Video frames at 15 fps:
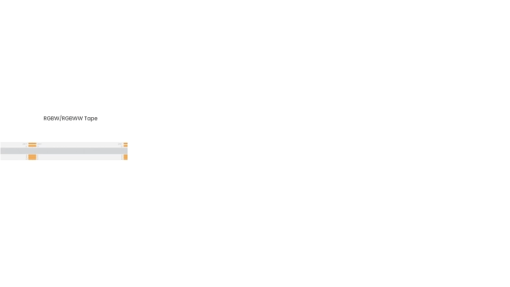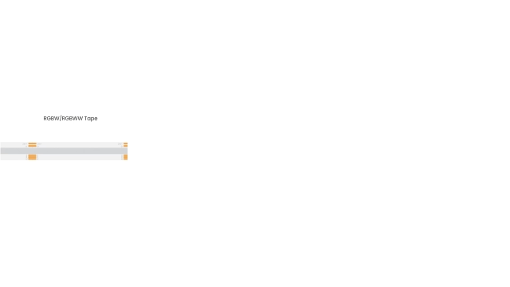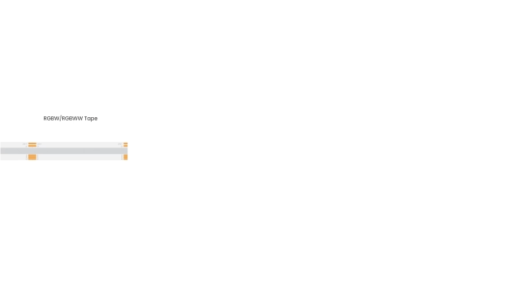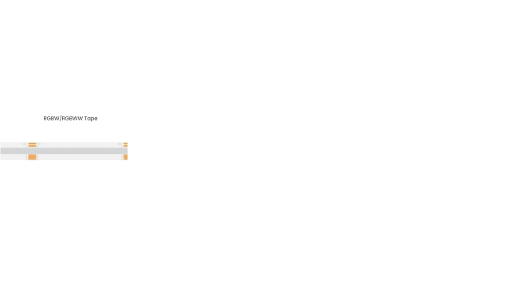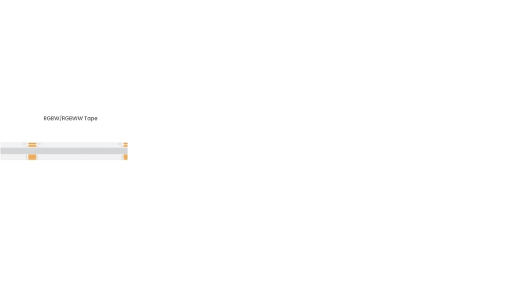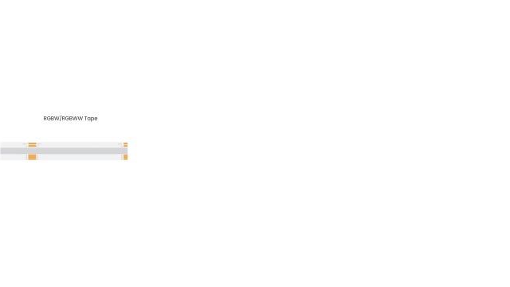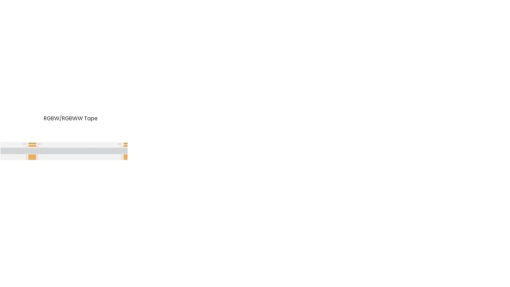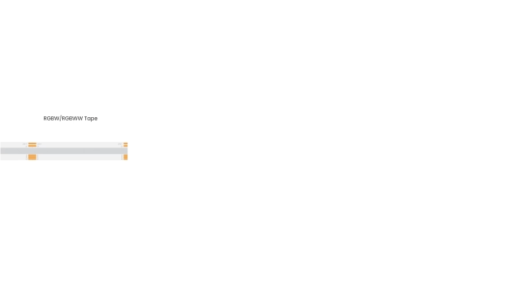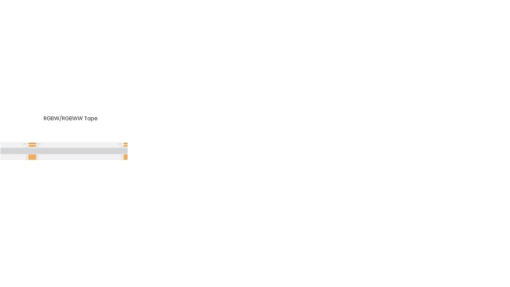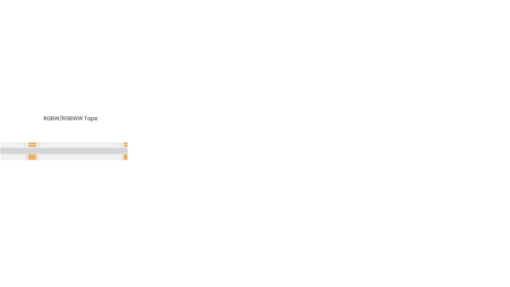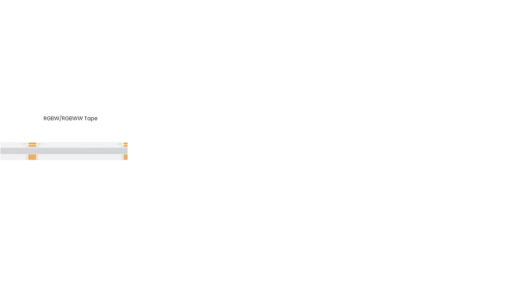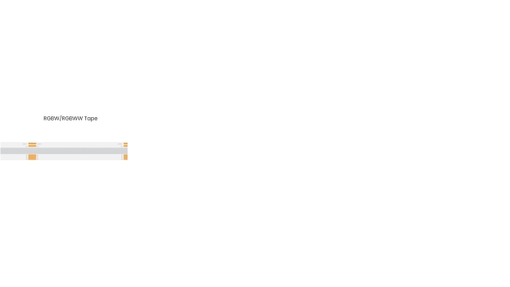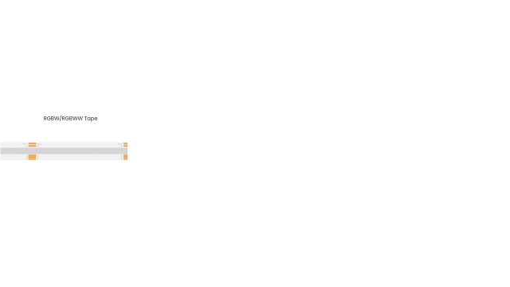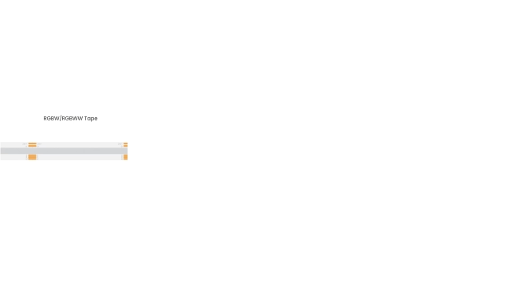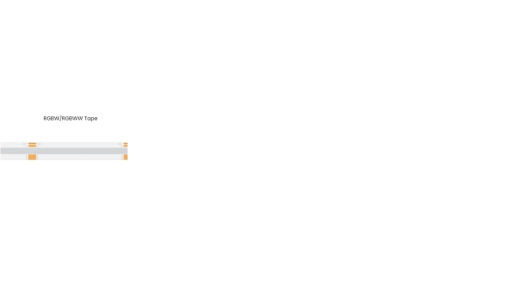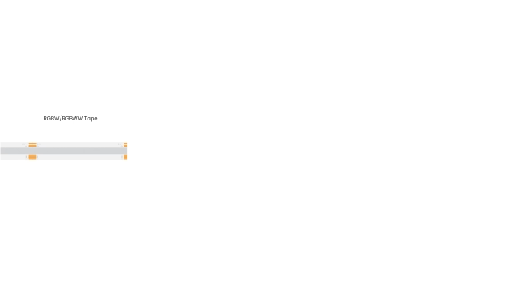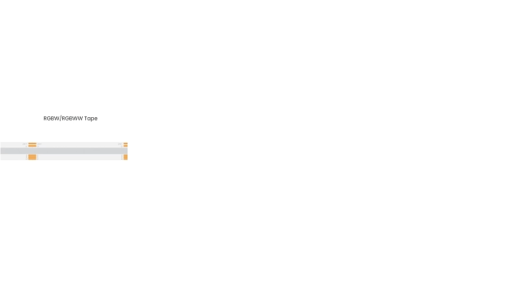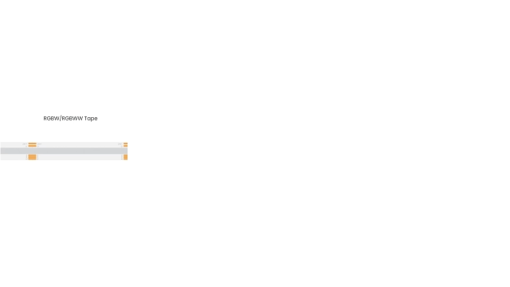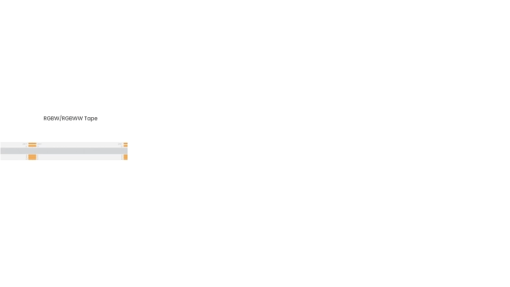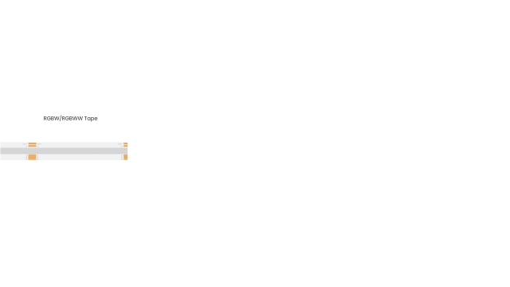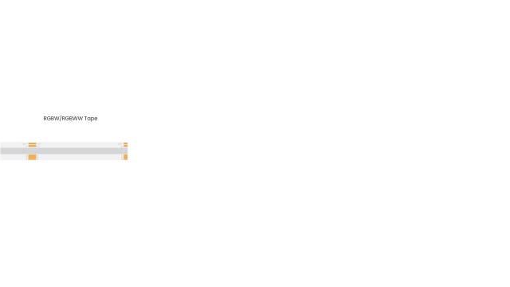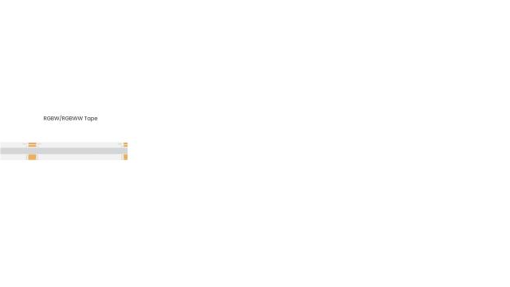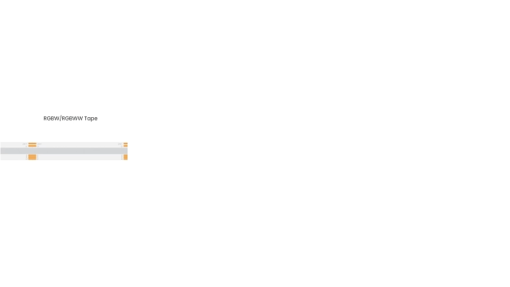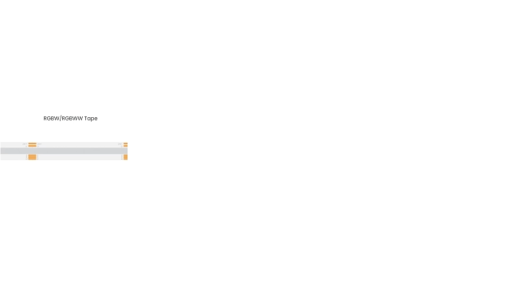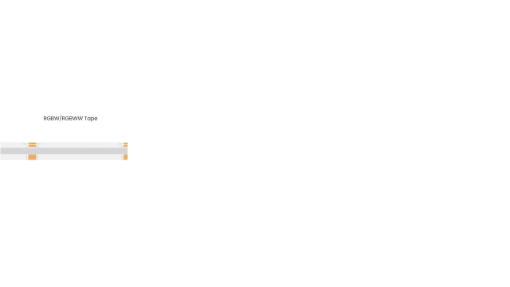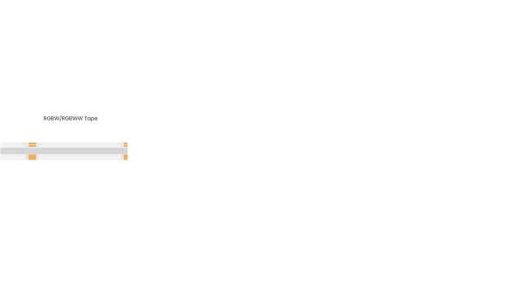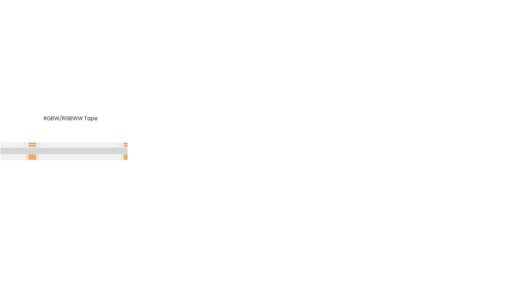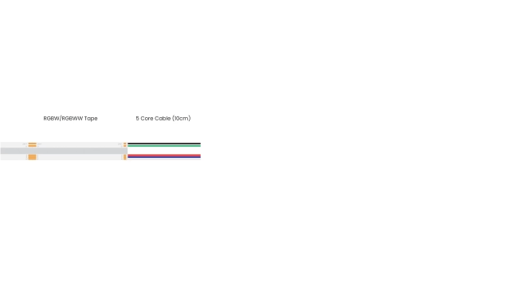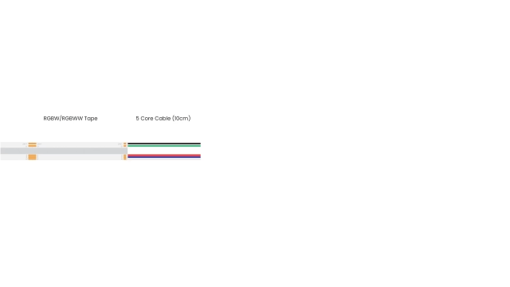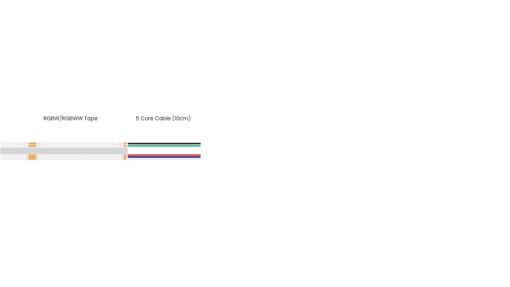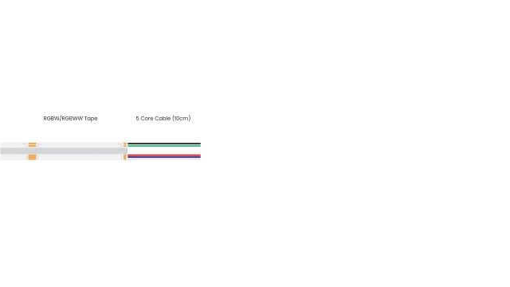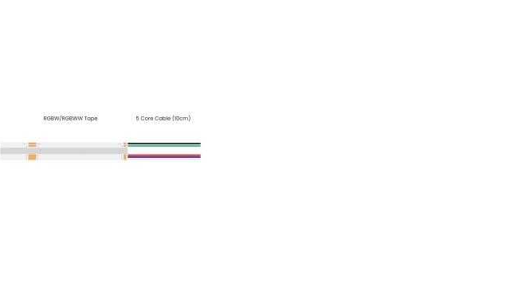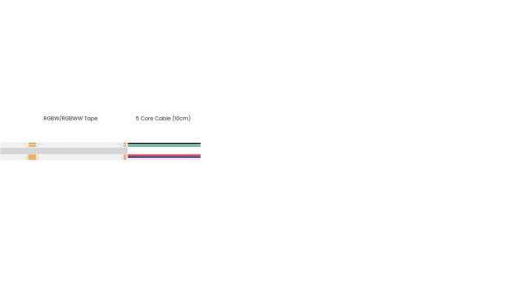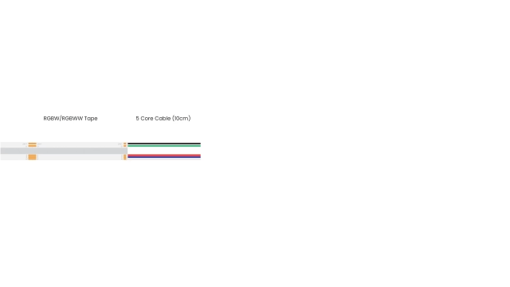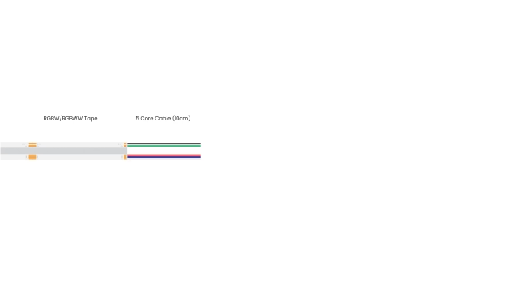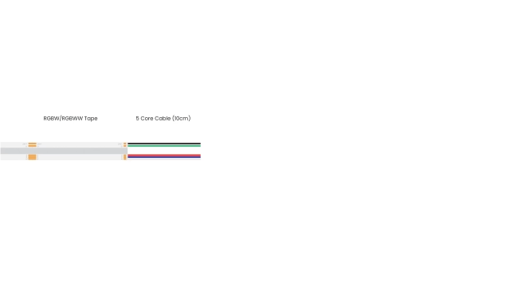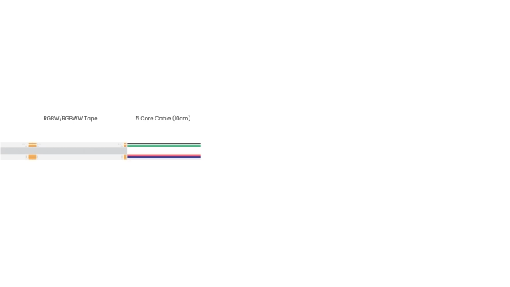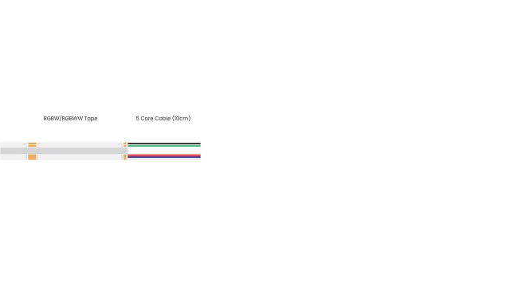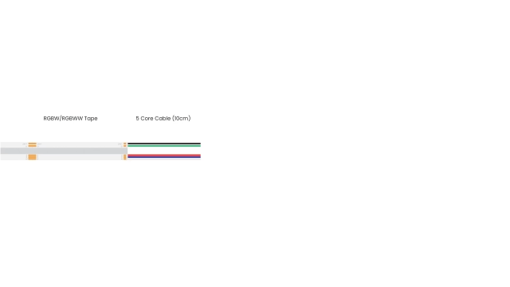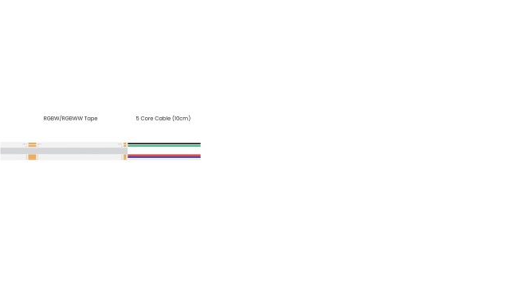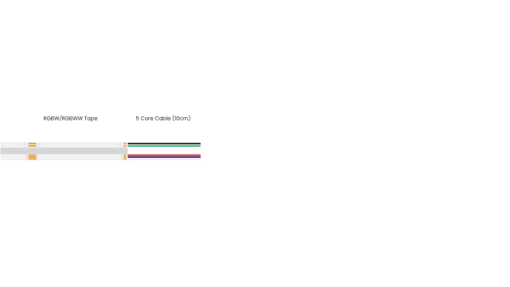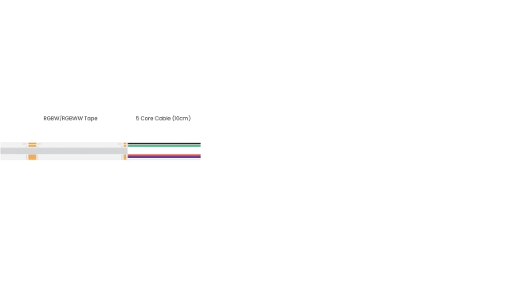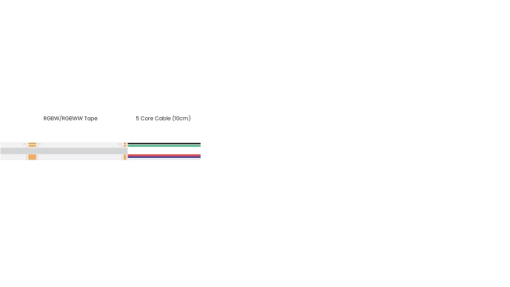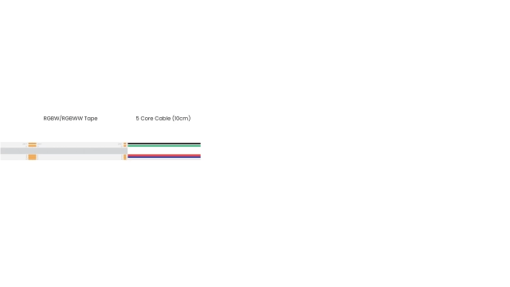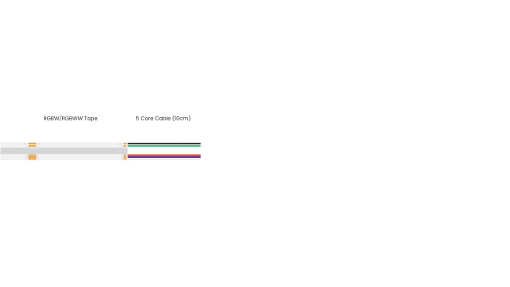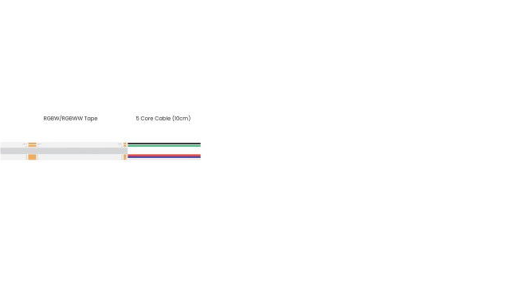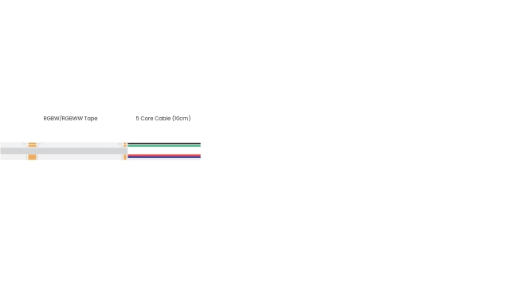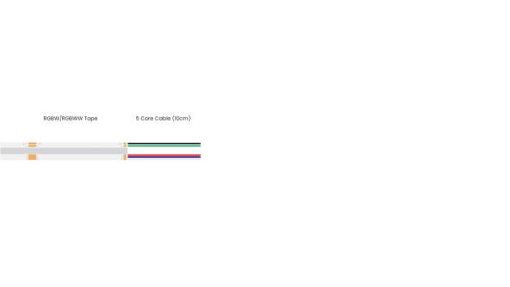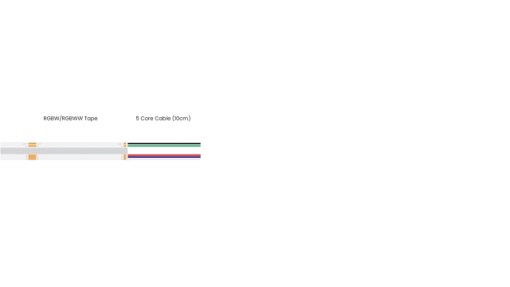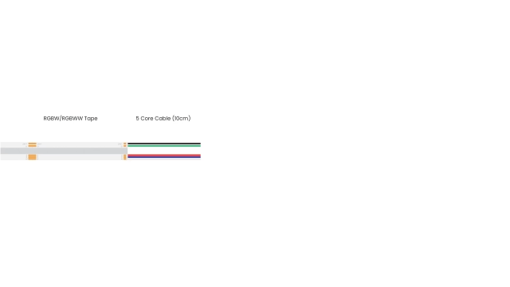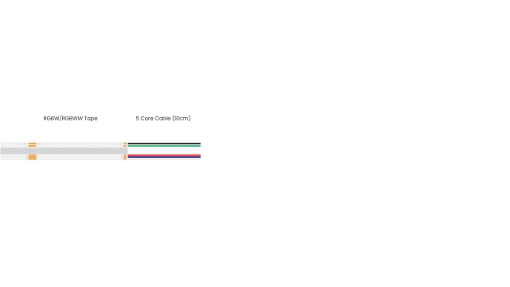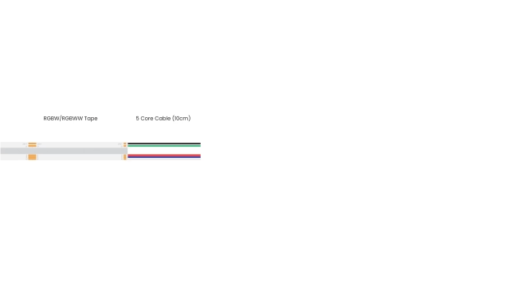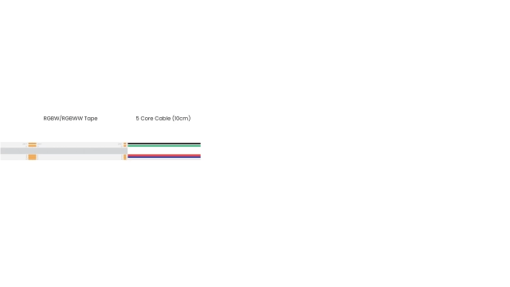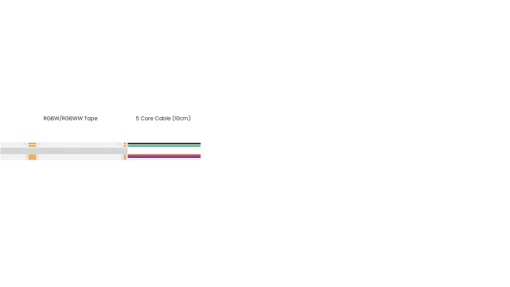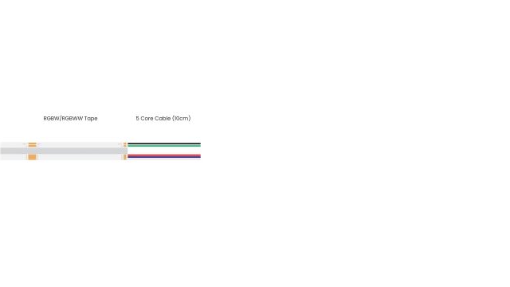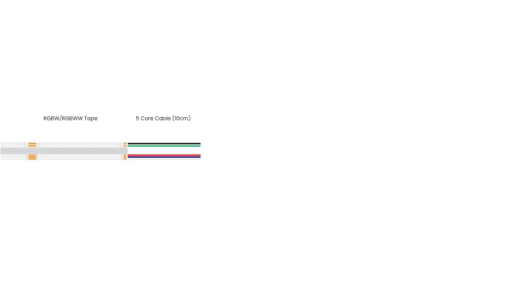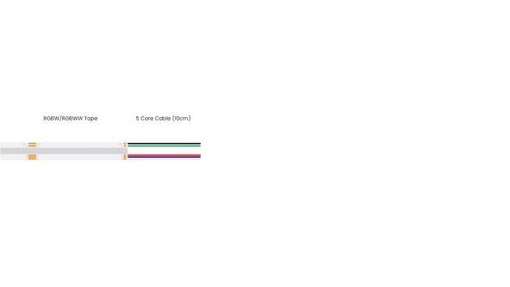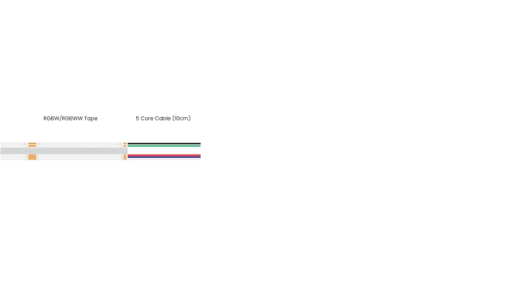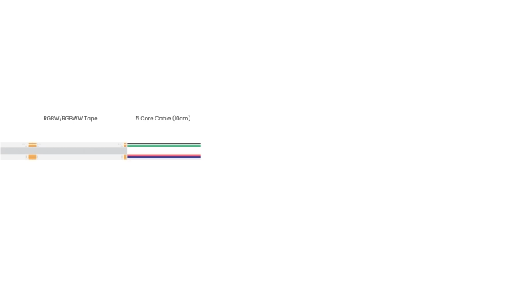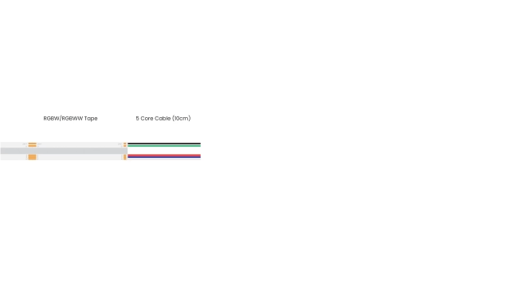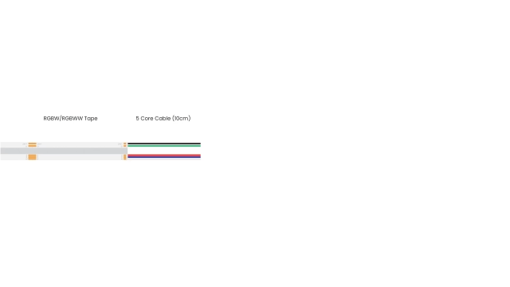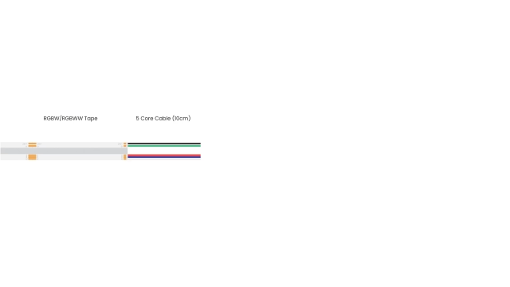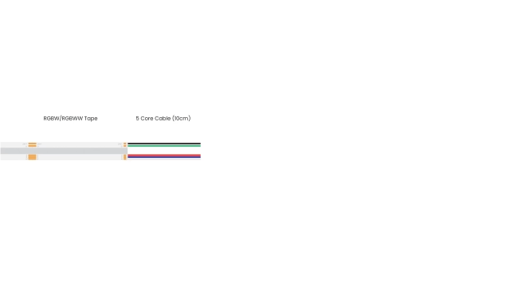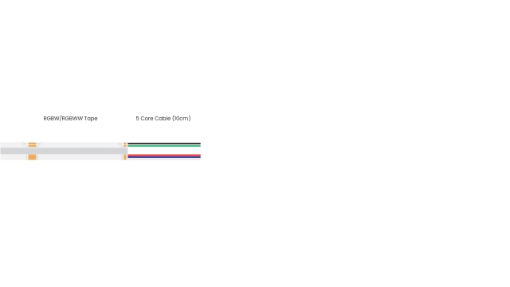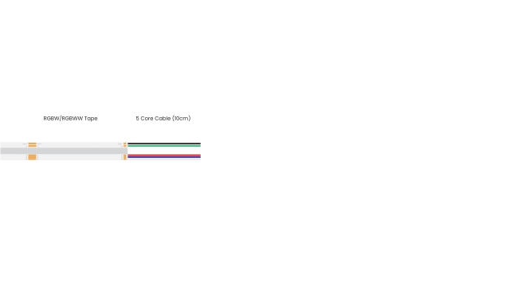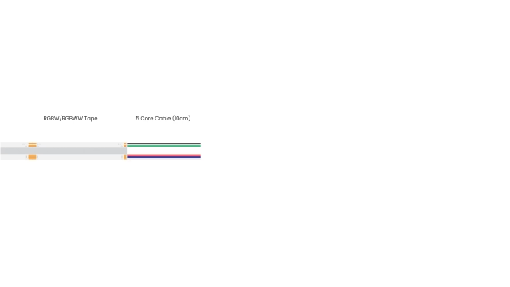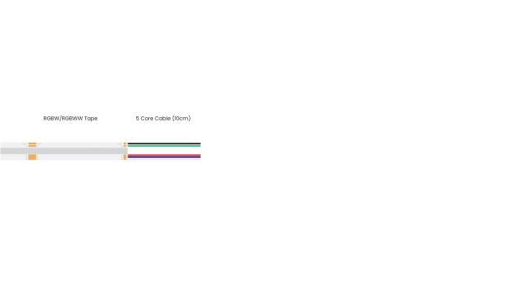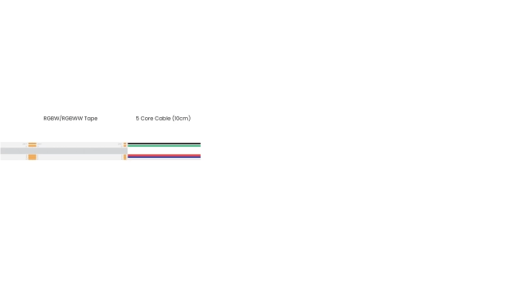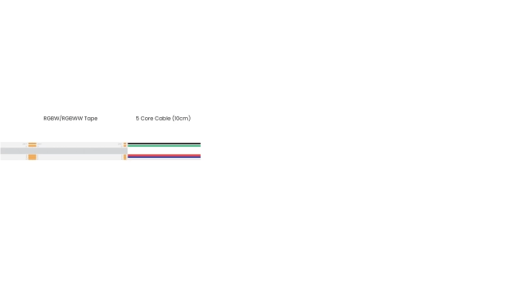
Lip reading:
[unreadable: no face in view]